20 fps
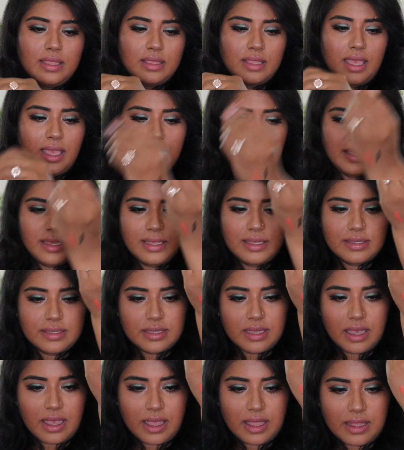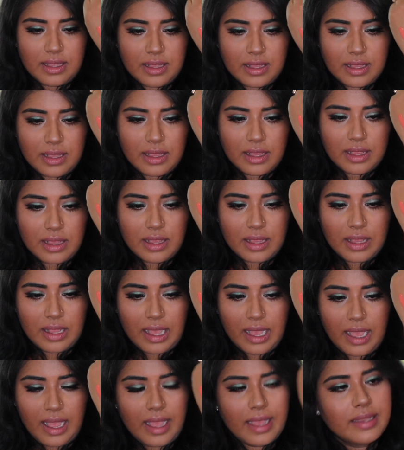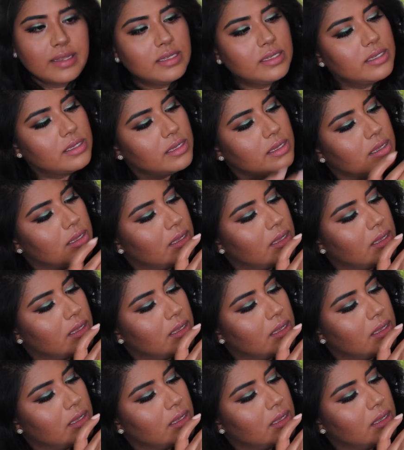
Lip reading: That is a lot.